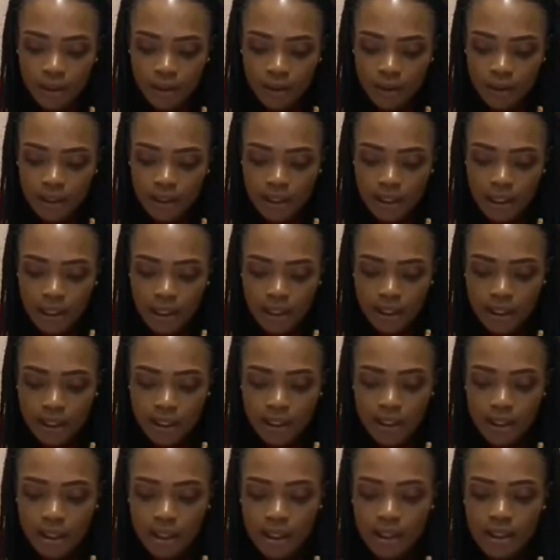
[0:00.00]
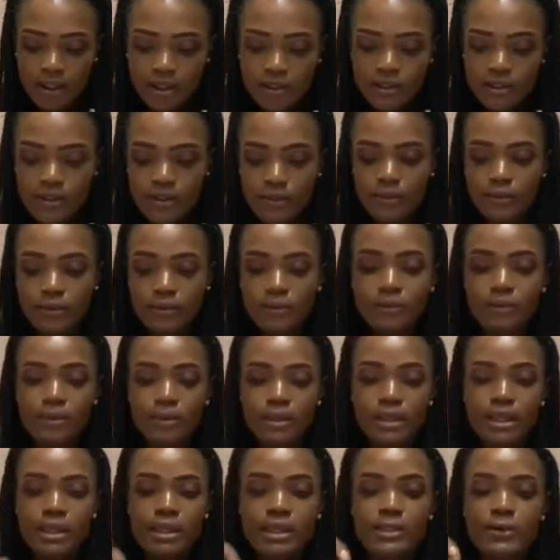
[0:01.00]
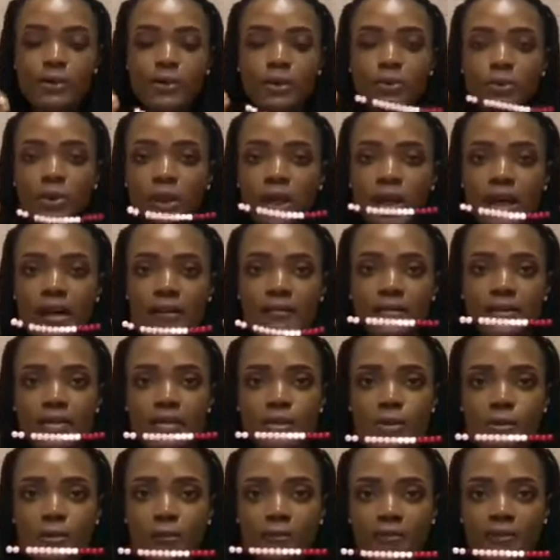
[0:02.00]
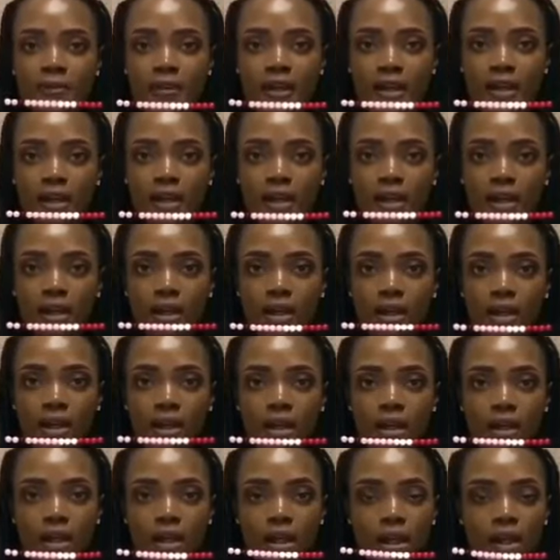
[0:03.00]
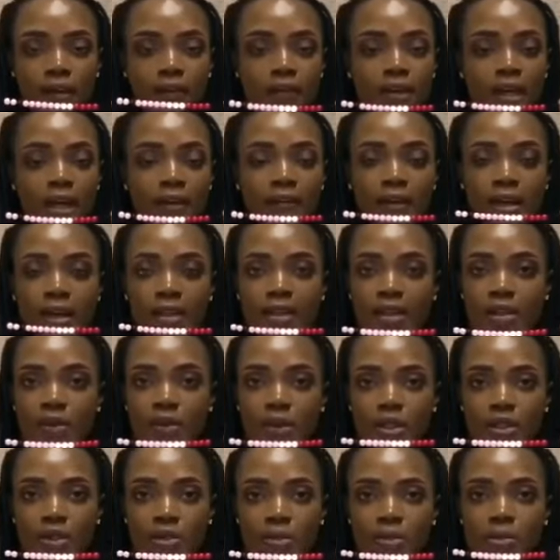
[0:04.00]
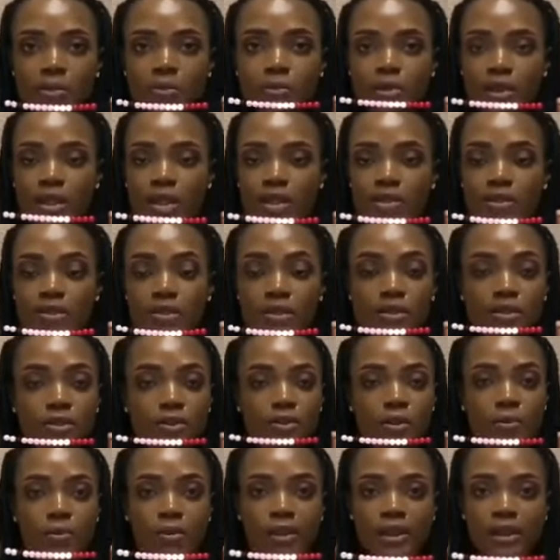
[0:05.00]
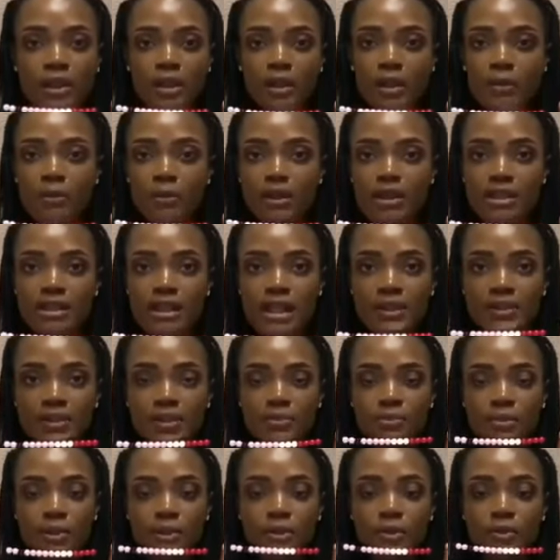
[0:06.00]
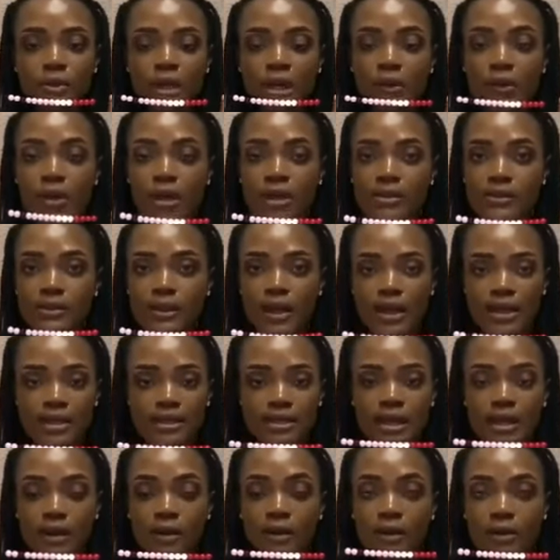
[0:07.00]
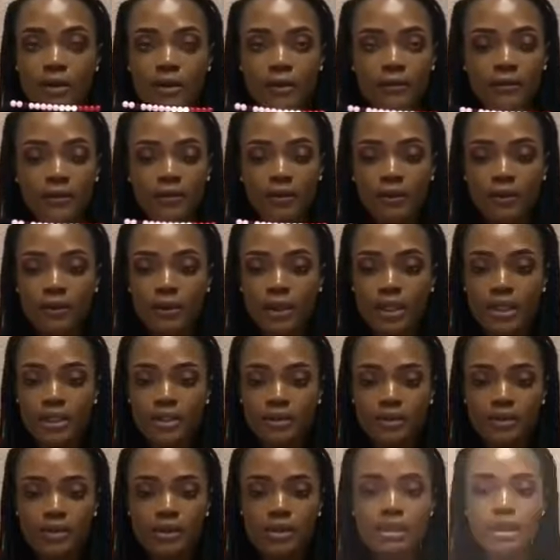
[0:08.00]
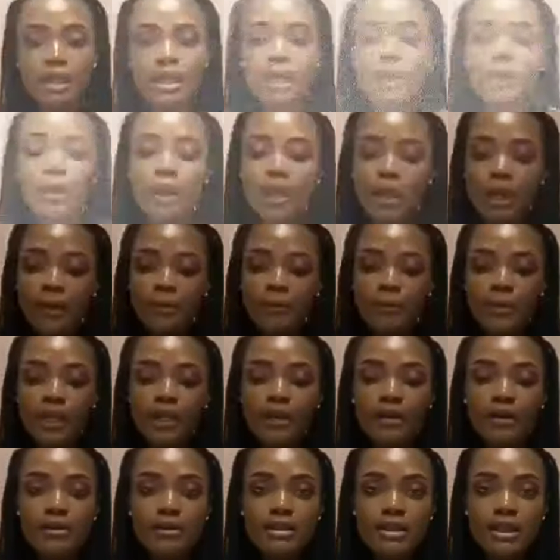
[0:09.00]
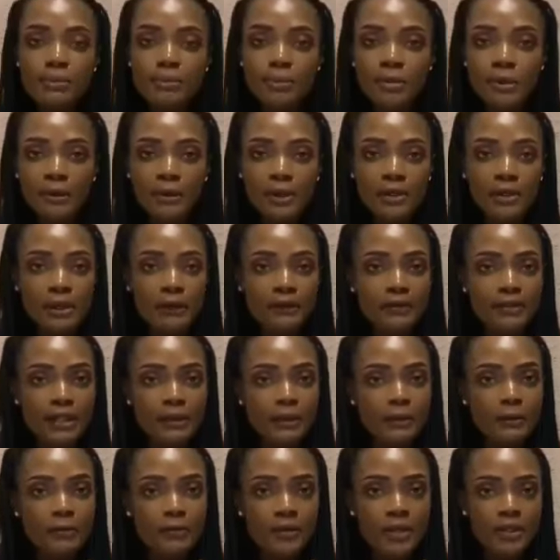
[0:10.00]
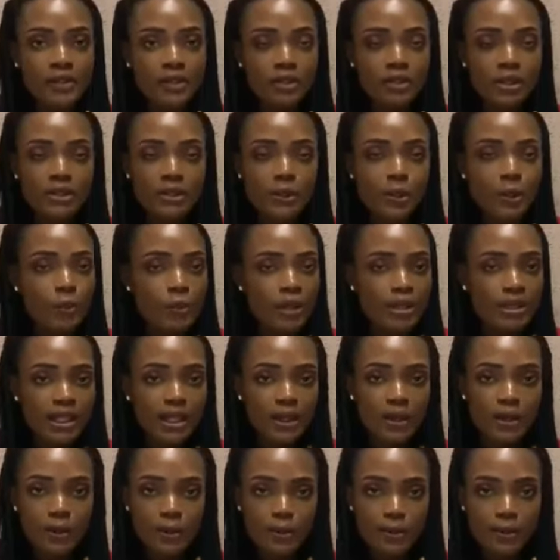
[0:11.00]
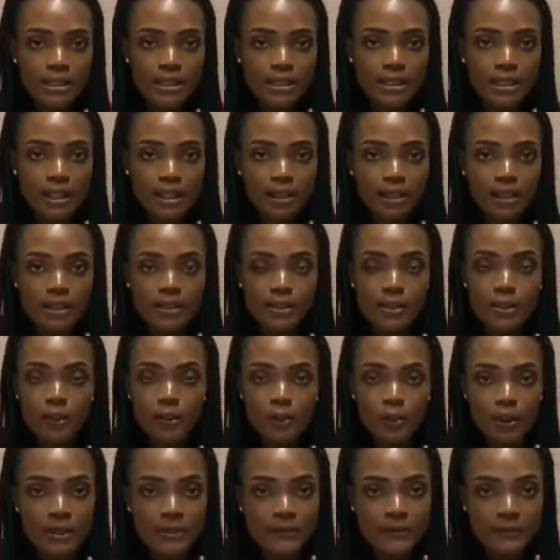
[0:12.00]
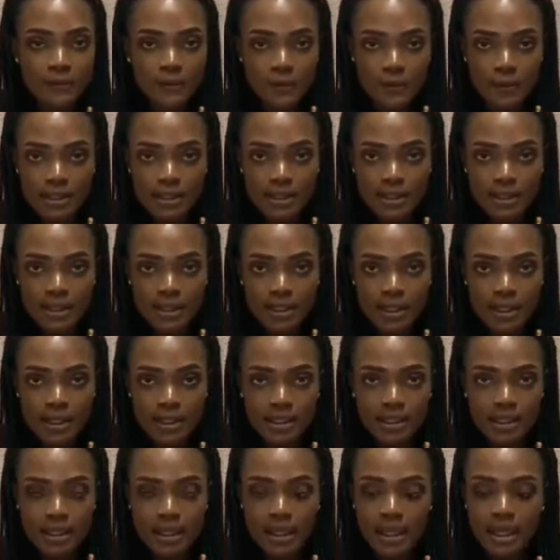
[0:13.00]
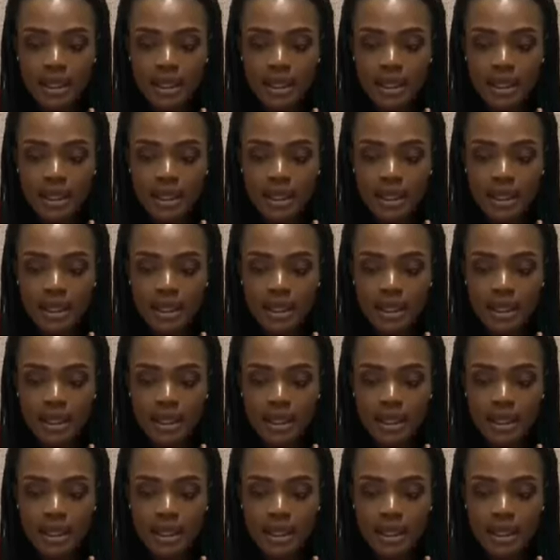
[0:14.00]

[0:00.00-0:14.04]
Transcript: Okay, so this is what we have so far. If you have any questions, please just drop in the comment section below. We are going to answer all of your questions. Now, because the period after ovulation is always a constant, it's always 14 days,